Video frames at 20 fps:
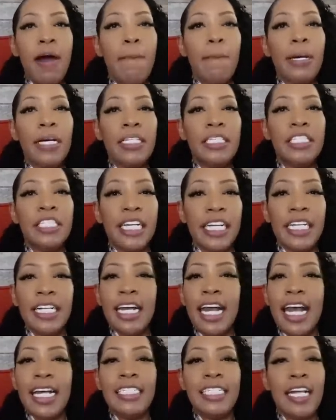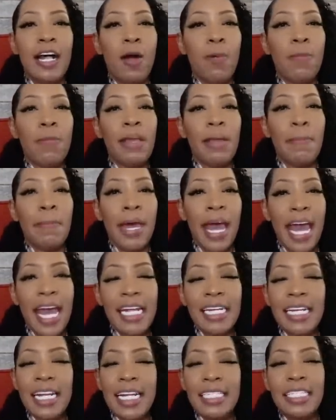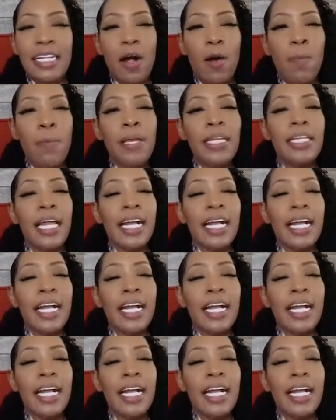But Gina has helped me, Peyton has helped me.